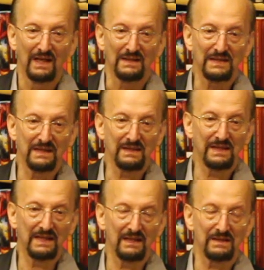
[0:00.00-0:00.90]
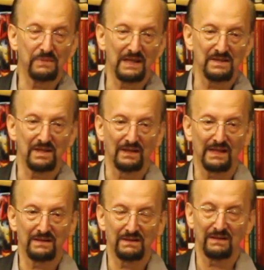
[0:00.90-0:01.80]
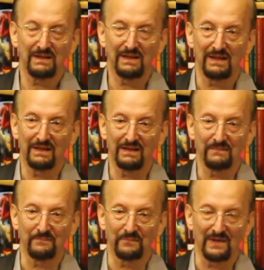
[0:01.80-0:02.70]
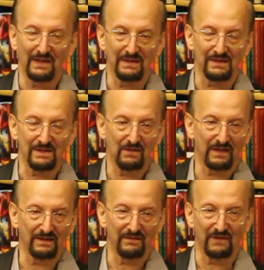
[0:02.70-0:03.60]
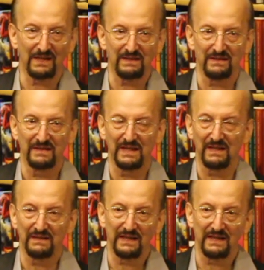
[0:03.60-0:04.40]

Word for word: And then he had a place in London, and so I got invited to dinner